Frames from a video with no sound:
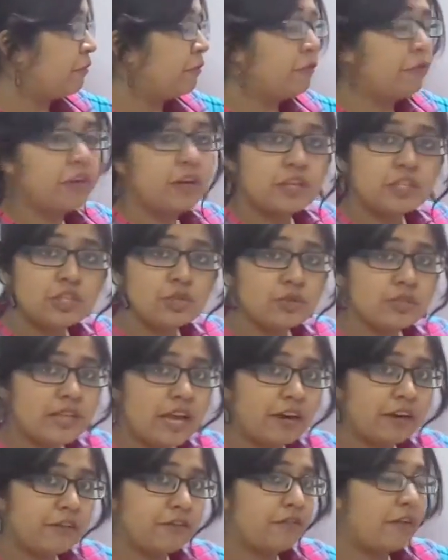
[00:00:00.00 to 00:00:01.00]
first you
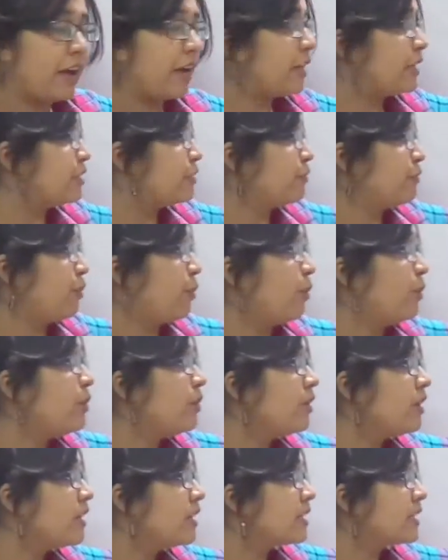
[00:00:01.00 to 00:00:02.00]
sacrificed 4
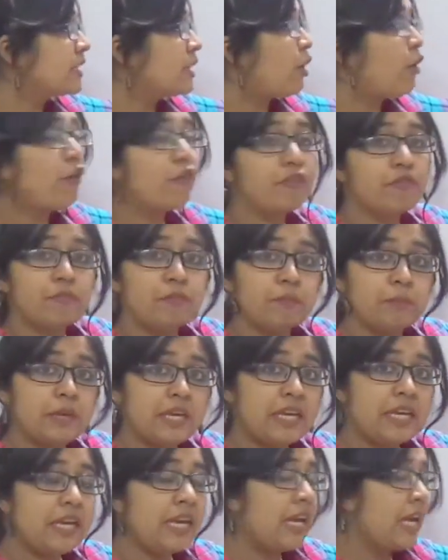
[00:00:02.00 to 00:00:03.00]
units of
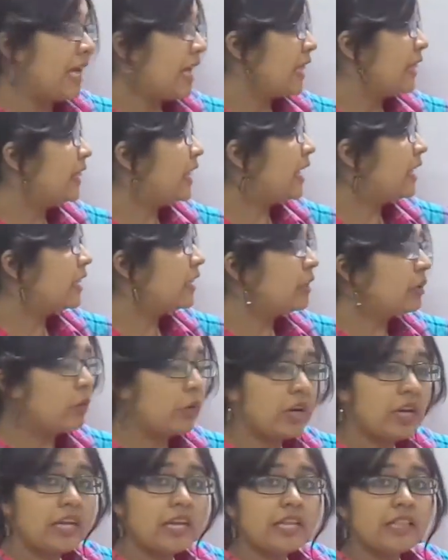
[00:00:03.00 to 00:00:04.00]
B, then
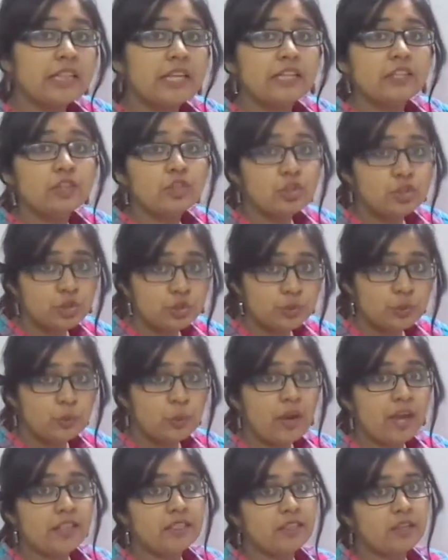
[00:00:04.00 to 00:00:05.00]
3, then 2,
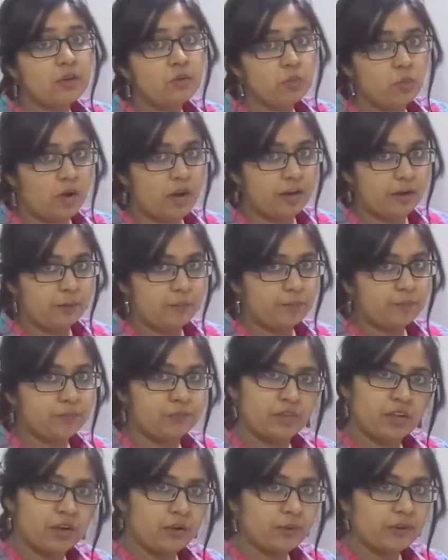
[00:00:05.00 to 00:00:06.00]
and then 1.
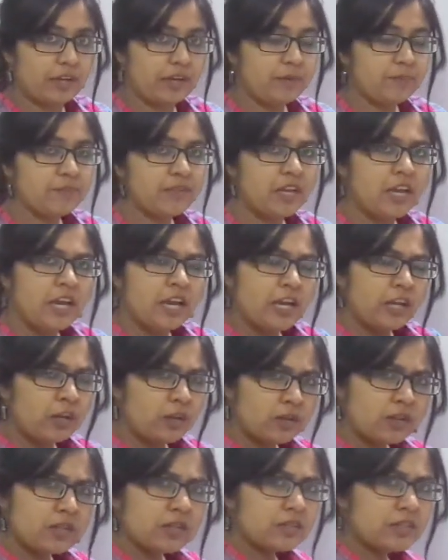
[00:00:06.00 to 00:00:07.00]
Okay,
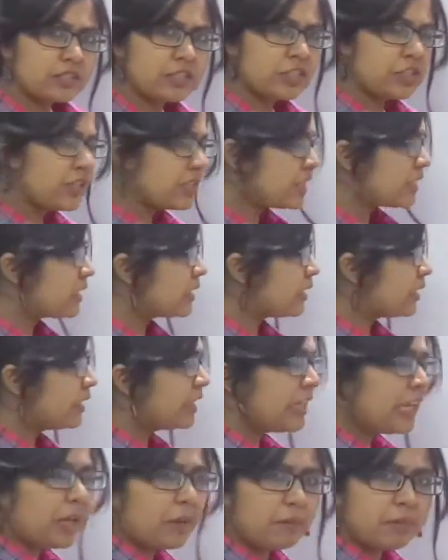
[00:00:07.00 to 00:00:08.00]
now just
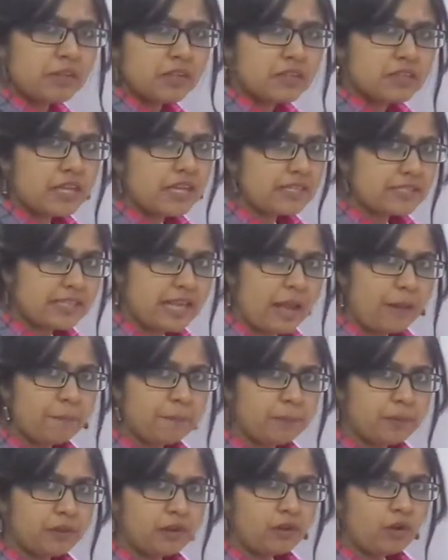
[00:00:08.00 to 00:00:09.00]
keep this
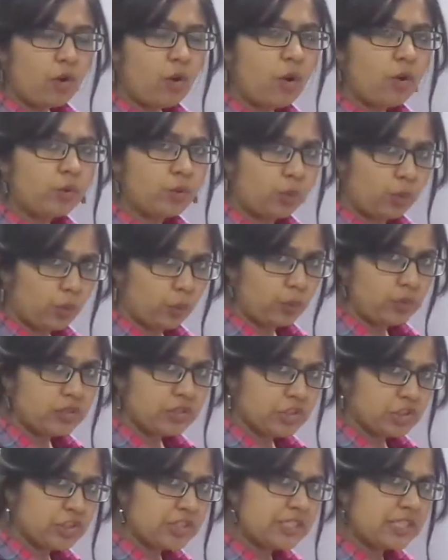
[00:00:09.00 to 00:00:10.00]
example on hold,
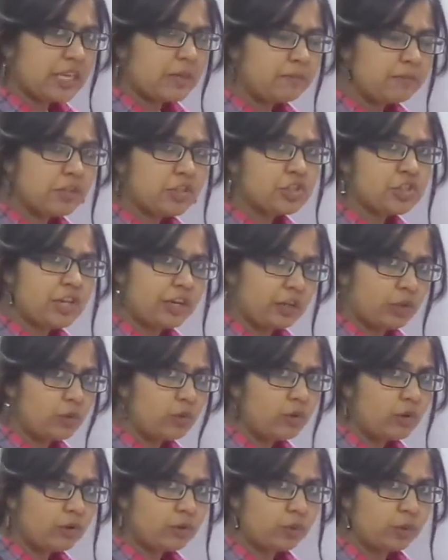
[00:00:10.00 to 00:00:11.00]
just keep this
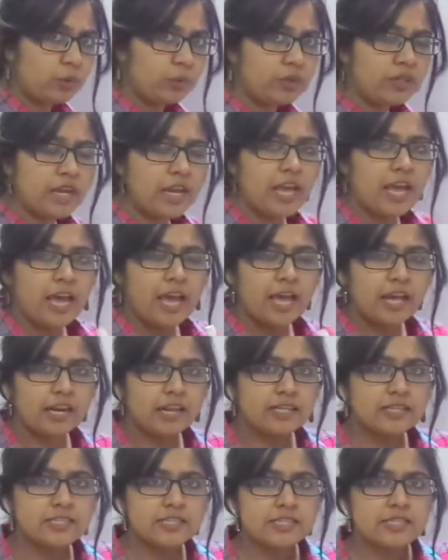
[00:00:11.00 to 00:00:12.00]
schedule on hold, and
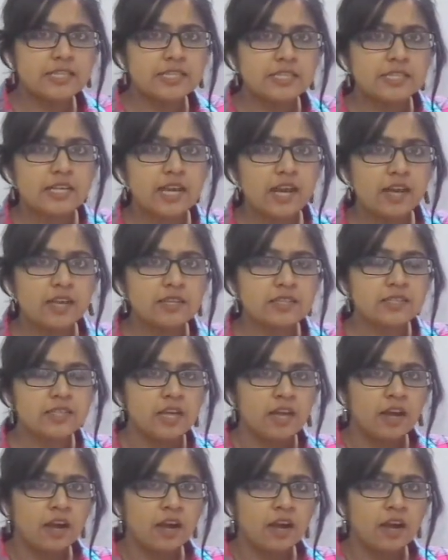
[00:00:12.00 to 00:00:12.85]
let's discuss